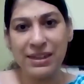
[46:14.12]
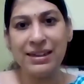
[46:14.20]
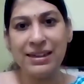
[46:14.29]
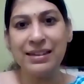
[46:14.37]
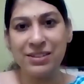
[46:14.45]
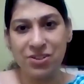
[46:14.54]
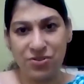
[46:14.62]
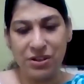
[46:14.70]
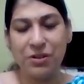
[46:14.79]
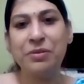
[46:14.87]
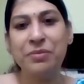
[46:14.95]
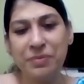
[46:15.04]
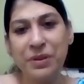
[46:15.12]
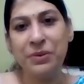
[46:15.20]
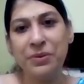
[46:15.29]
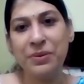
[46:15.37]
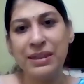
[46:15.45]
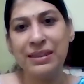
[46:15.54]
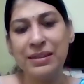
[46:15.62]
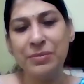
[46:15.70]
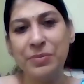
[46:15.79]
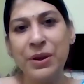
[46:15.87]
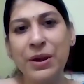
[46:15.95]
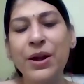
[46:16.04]
industry, or in the.
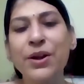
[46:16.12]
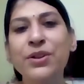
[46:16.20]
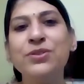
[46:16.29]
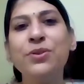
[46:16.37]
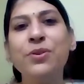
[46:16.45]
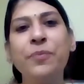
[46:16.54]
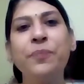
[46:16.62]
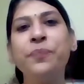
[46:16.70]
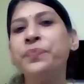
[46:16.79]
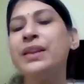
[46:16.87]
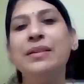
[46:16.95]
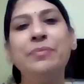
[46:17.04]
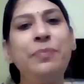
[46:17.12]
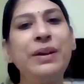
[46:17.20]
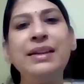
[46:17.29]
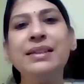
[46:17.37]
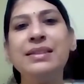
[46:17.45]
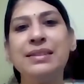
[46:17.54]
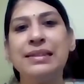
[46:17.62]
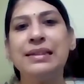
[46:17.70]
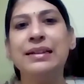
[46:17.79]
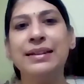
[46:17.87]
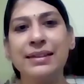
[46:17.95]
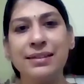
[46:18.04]
So please,
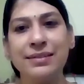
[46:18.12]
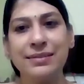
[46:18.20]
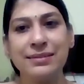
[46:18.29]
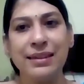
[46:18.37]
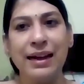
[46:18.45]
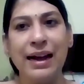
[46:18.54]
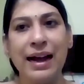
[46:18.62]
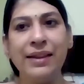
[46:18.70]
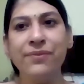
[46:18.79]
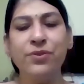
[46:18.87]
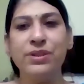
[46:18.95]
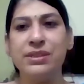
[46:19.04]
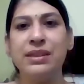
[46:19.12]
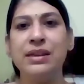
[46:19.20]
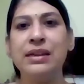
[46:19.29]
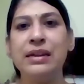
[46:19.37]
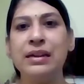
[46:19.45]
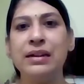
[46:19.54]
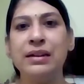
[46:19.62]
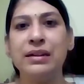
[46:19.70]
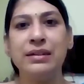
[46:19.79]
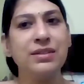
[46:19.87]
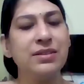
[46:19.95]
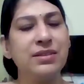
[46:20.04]
I would say,
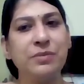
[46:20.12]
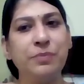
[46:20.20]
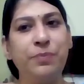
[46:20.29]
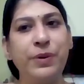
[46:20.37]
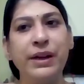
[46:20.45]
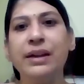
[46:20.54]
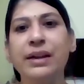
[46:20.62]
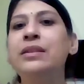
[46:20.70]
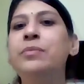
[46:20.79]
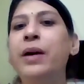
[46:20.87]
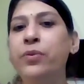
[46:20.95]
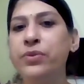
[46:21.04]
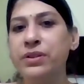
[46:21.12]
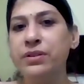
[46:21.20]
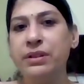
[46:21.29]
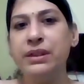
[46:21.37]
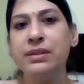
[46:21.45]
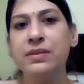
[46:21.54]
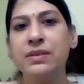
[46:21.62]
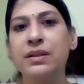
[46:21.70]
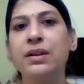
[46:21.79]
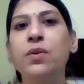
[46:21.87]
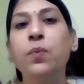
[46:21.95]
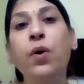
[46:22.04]
just break the boundaries.
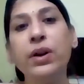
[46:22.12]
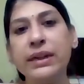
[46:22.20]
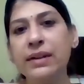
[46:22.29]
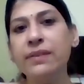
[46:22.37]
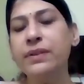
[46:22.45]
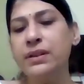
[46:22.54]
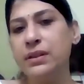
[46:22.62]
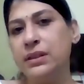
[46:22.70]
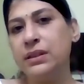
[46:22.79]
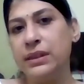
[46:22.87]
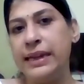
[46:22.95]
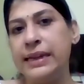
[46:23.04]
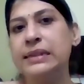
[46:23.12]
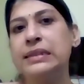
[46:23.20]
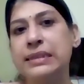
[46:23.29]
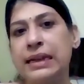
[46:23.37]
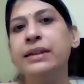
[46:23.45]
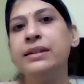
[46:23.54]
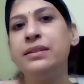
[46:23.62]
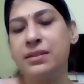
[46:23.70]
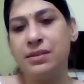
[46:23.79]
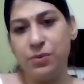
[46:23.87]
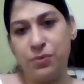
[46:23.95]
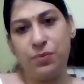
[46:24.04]
Whatever
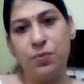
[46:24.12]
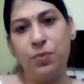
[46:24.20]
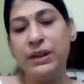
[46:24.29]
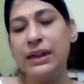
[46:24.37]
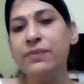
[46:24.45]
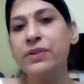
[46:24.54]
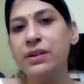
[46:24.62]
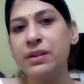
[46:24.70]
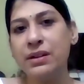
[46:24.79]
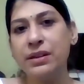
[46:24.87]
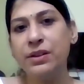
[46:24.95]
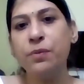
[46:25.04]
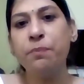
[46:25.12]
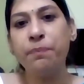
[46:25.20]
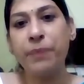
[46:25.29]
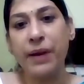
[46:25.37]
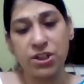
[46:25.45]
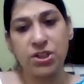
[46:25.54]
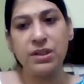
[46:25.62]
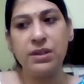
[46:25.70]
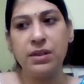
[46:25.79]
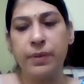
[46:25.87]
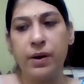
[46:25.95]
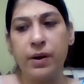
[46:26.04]
excites you, whatever you're passionate
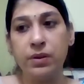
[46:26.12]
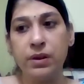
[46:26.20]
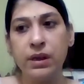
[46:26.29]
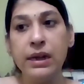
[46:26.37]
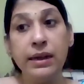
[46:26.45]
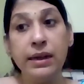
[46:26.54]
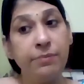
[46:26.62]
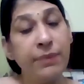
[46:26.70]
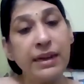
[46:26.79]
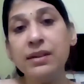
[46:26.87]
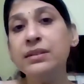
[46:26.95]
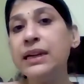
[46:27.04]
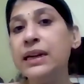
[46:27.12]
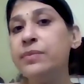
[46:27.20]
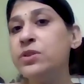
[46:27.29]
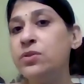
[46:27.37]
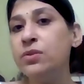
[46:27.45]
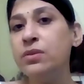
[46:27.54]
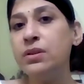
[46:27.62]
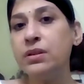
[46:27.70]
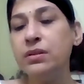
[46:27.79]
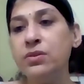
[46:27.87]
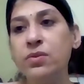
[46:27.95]
about. Many a times, don't